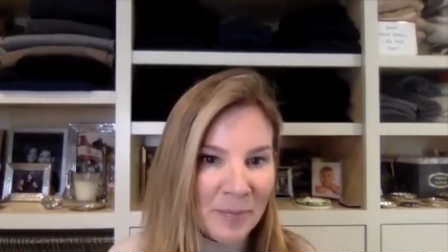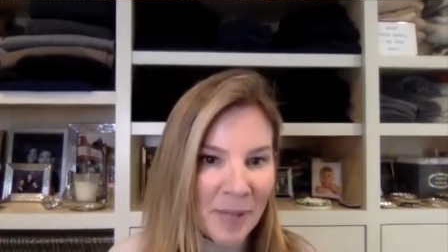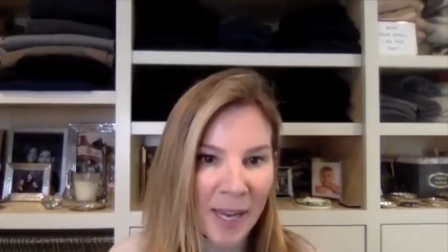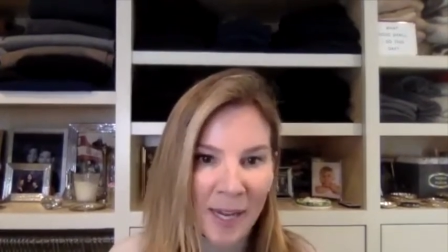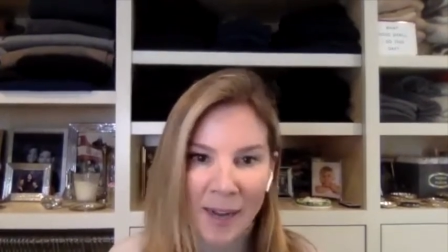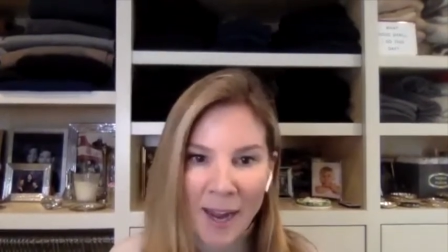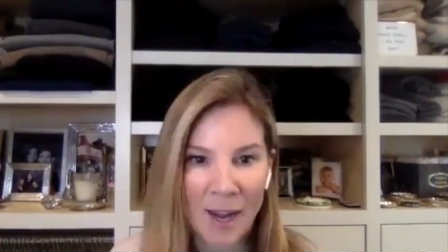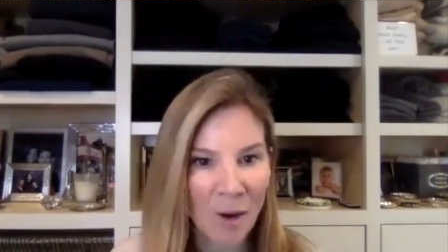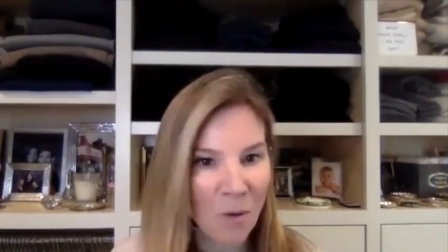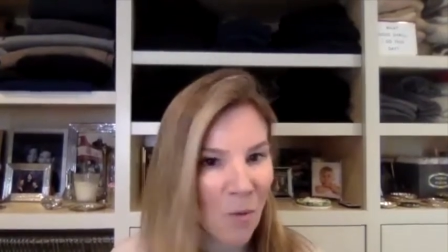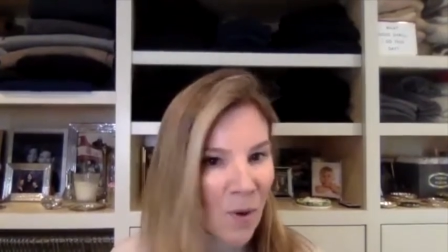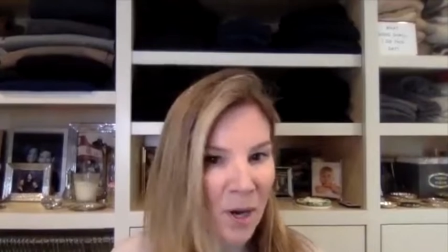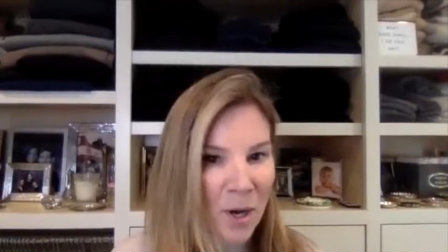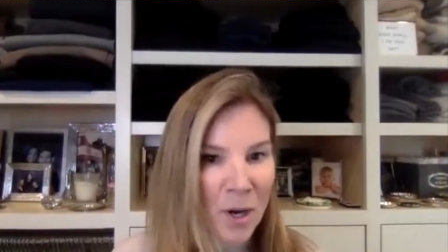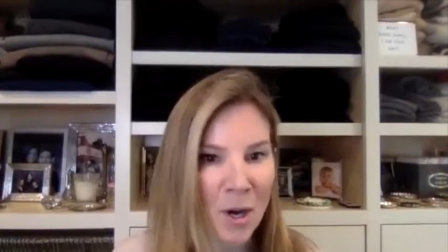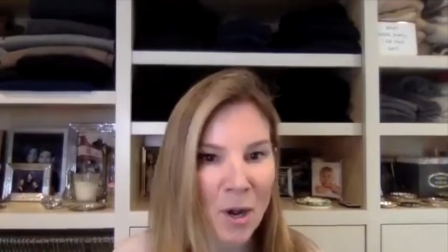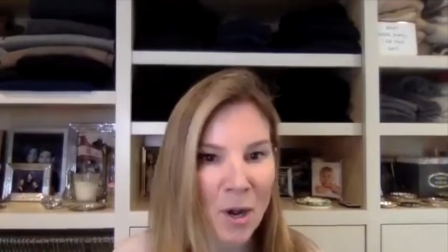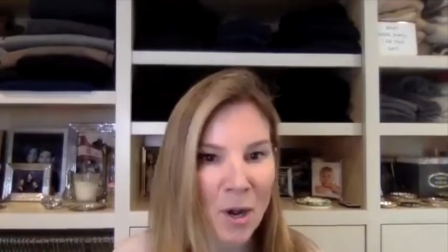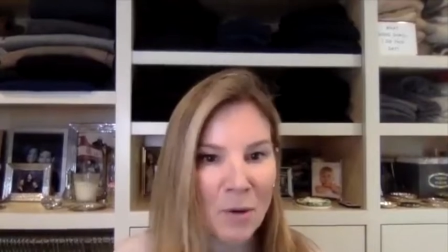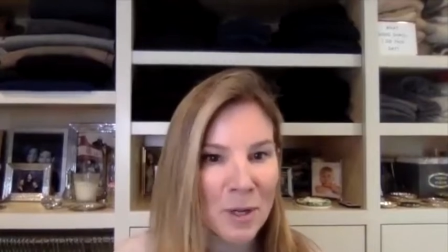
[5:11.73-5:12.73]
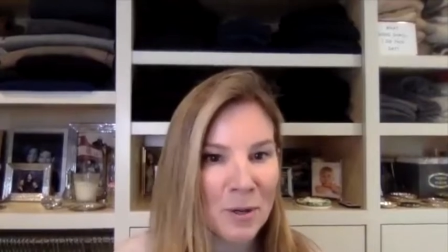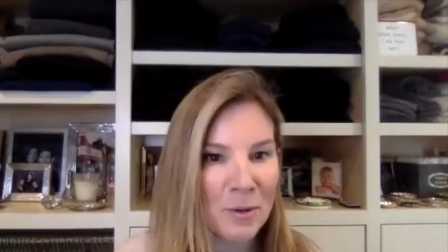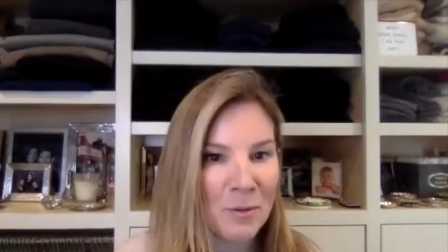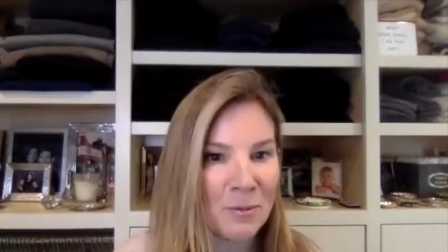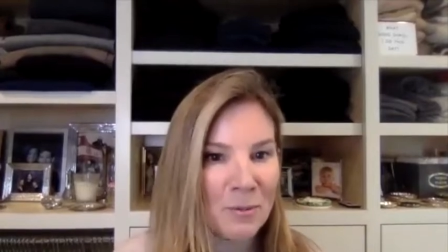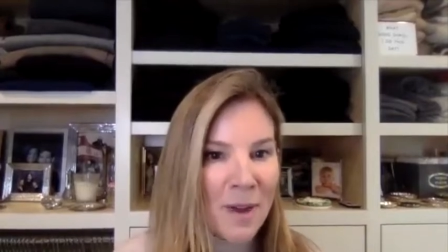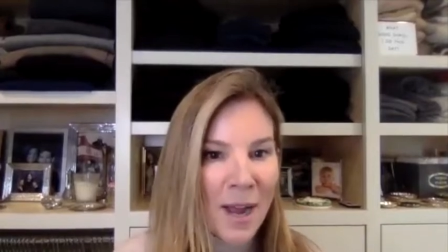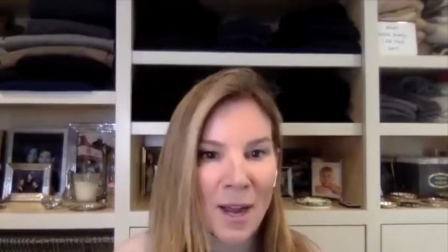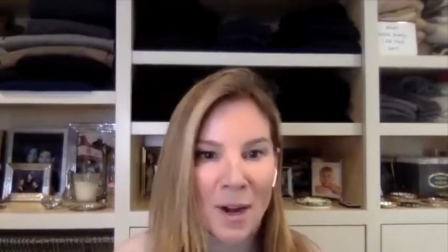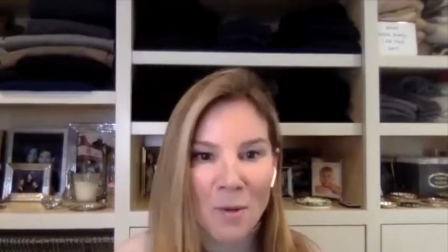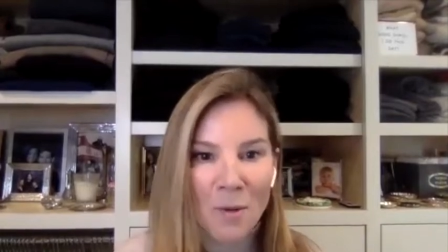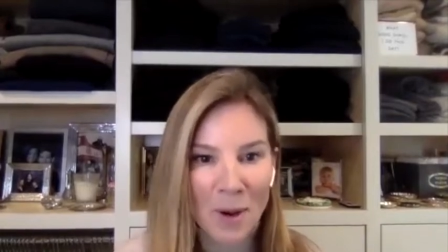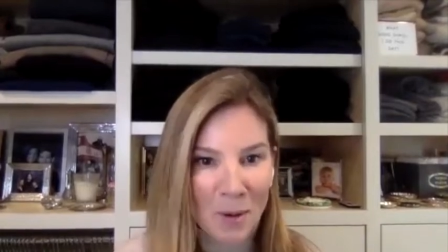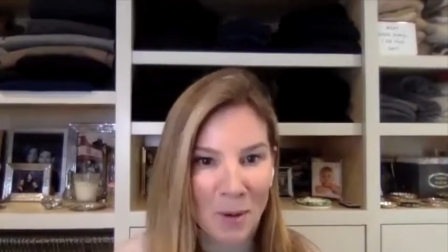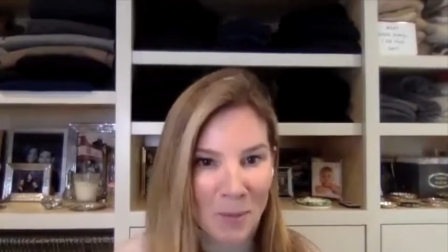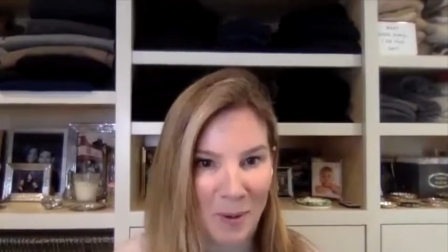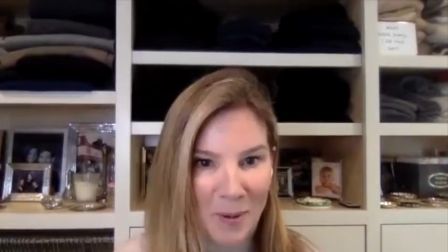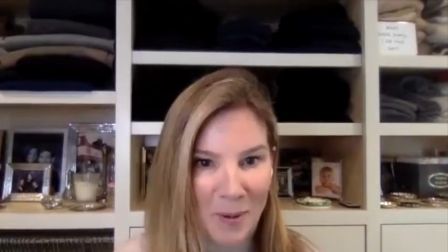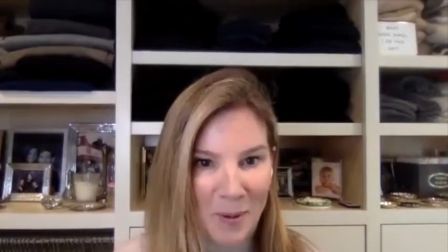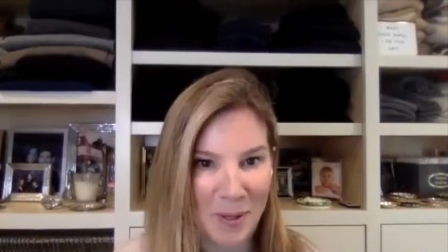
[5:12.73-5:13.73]
Like, I don't want to know you. I don't want to
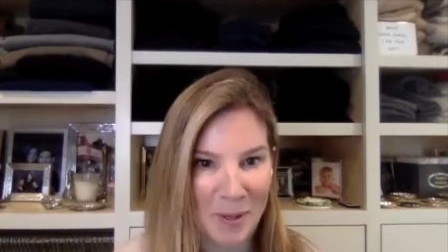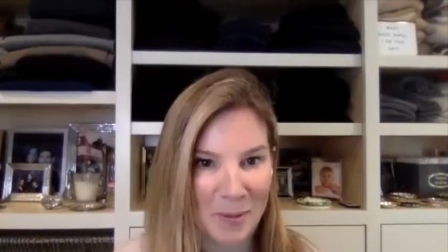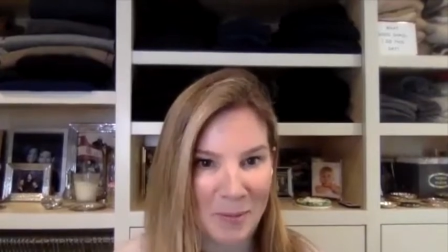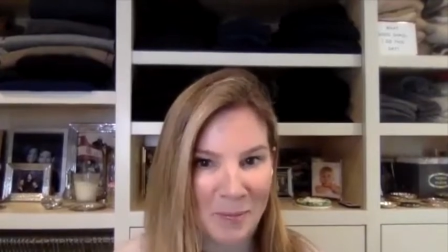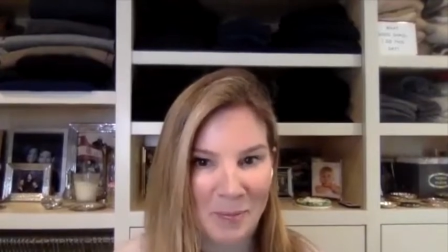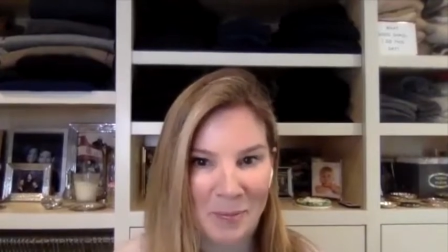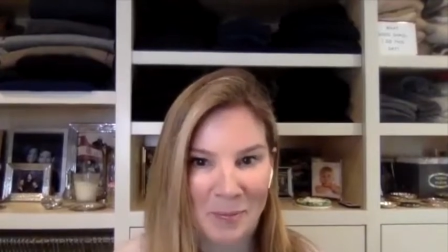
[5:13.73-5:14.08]
work with you